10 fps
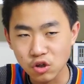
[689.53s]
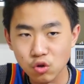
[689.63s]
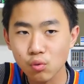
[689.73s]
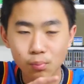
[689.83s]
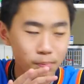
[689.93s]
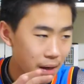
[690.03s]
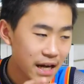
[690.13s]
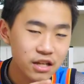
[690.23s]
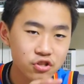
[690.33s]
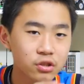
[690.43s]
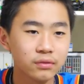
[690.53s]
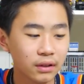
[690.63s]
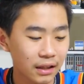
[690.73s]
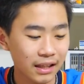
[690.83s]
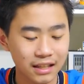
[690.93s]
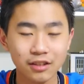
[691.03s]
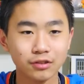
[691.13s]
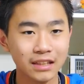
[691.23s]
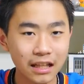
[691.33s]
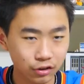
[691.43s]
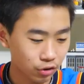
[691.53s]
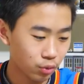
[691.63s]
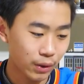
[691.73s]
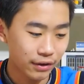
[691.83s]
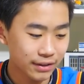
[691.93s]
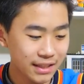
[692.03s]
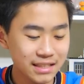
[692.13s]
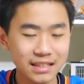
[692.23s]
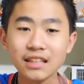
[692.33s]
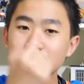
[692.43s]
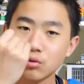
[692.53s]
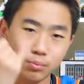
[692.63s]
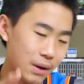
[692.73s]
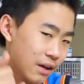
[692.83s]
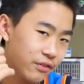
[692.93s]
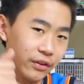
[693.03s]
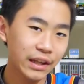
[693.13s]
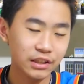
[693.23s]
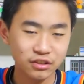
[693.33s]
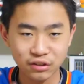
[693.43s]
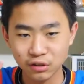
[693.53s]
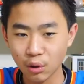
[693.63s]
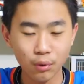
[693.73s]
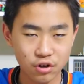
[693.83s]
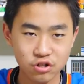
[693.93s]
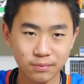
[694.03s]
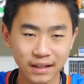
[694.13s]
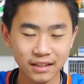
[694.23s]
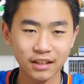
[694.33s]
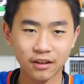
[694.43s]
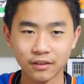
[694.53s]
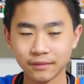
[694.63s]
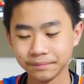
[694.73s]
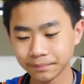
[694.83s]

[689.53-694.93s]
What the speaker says: You might just feel that, like your center wearing these things, you might feel that there's no arch plate there.